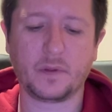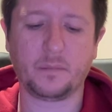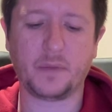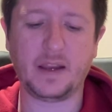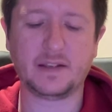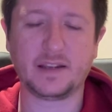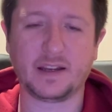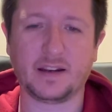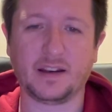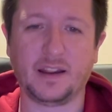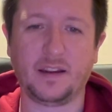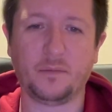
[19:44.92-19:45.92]

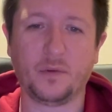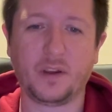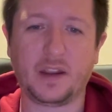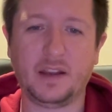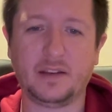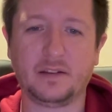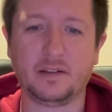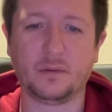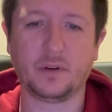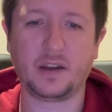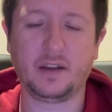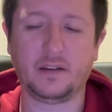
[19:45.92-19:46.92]
basically what he
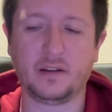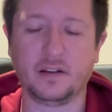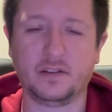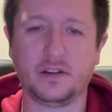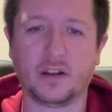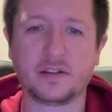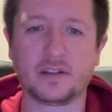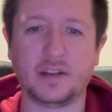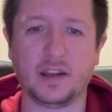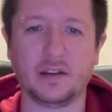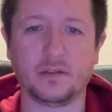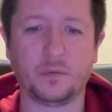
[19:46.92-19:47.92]

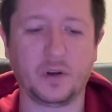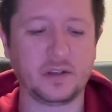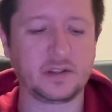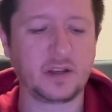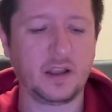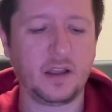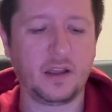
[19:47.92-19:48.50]
adjusted was